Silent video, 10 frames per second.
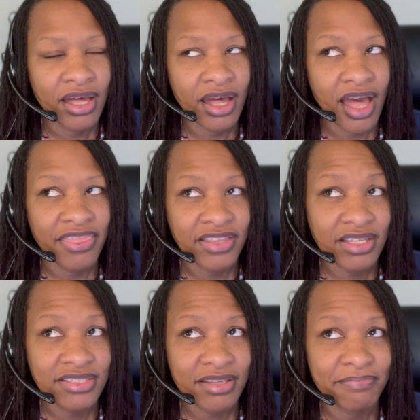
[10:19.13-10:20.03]
I think
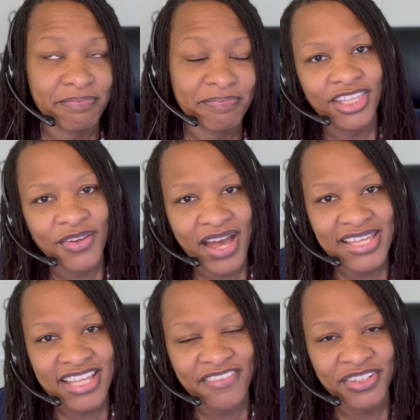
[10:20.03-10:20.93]
that's it. You
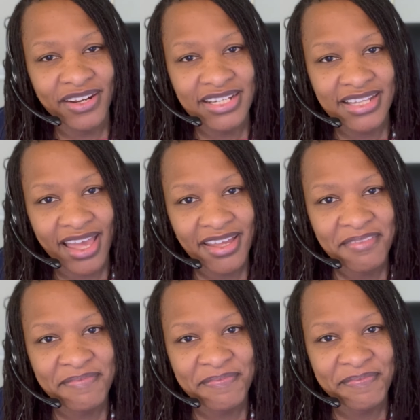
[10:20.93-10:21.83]
guys have a great day.
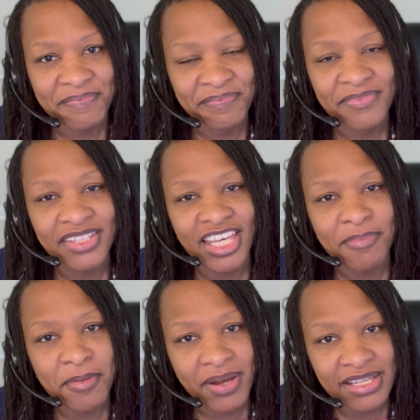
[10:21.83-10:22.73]
Keep
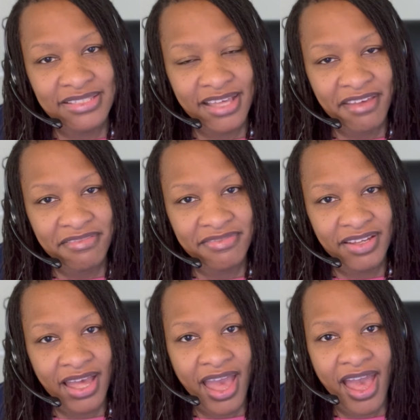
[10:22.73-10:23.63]
your money safe,
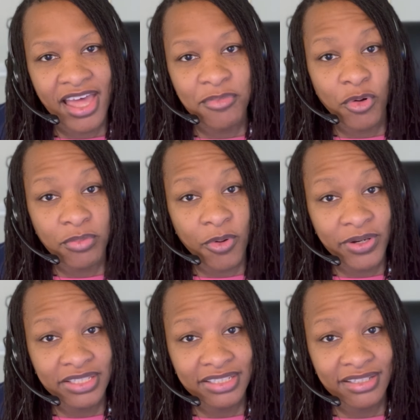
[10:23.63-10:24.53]
and more
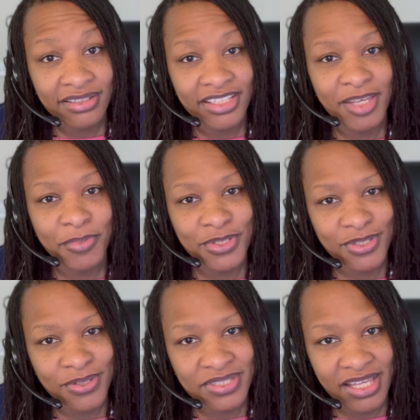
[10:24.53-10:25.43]
importantly, keep your
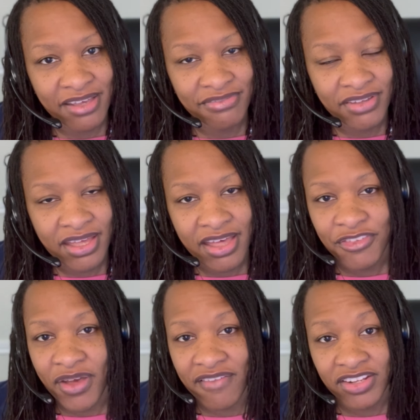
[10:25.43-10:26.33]
soul safe. If
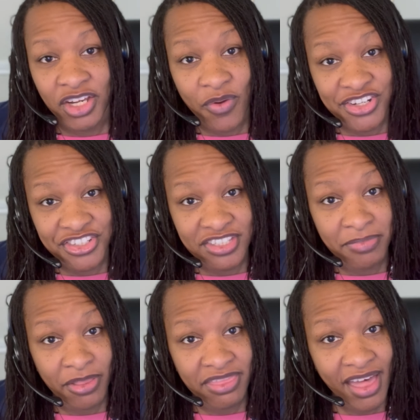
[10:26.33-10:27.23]
you have any questions
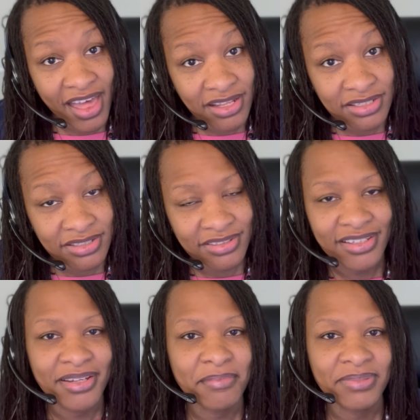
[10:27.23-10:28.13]
about that,
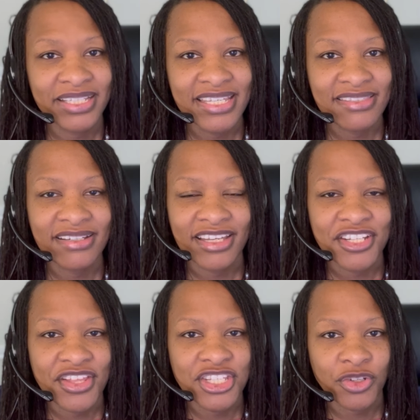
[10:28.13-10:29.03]
please look into
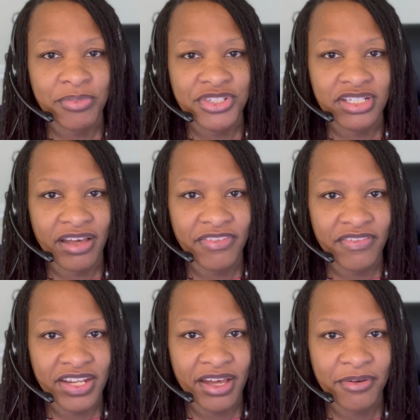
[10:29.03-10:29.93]
the description of the
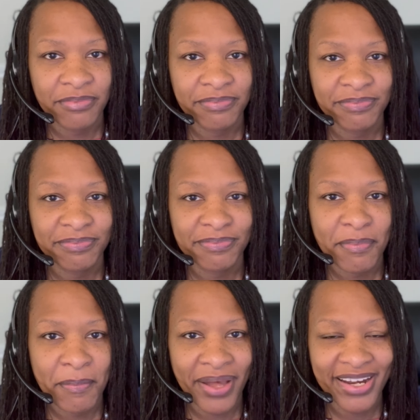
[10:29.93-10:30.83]
video.
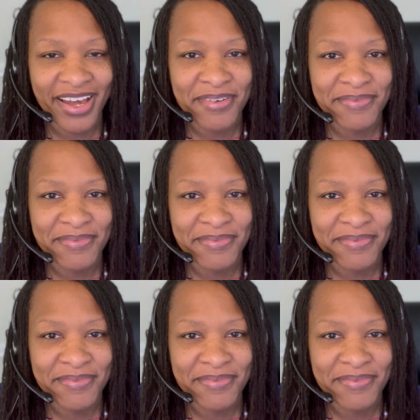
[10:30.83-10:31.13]
Bye now.